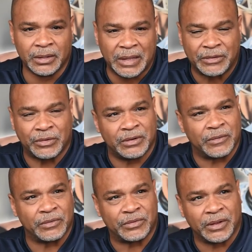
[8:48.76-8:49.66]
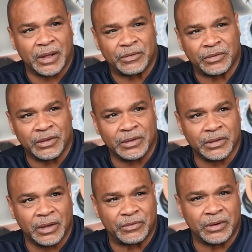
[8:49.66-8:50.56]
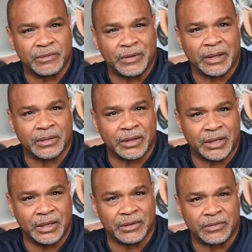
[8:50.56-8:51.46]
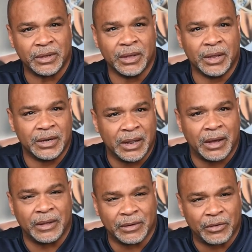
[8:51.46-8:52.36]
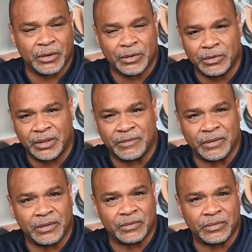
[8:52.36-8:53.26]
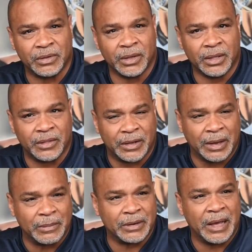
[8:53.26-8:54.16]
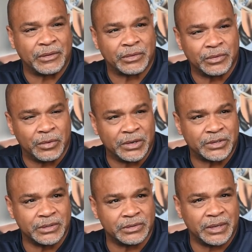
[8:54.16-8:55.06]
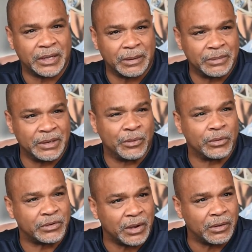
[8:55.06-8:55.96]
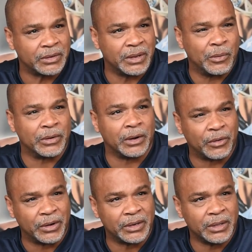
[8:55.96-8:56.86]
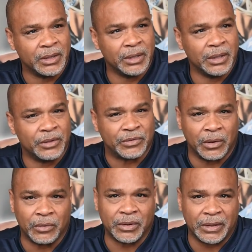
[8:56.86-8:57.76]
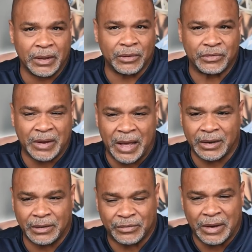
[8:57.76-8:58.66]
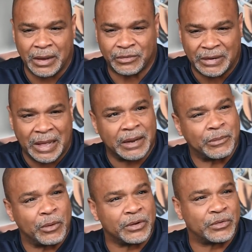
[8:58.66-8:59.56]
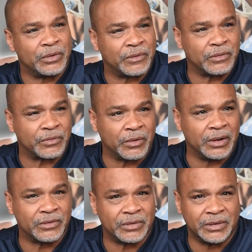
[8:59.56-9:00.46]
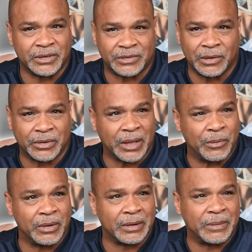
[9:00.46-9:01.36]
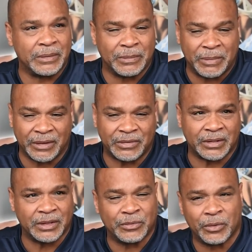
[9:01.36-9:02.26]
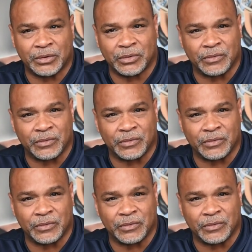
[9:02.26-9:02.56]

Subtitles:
That's the difference that I see. I see the fact that kids now are learning a new defense. They come in asking questions. They come in and want to talk it. They want to learn it. So, it's not line up one or two different fronts and just say, okay, we're going to be the best at these one or two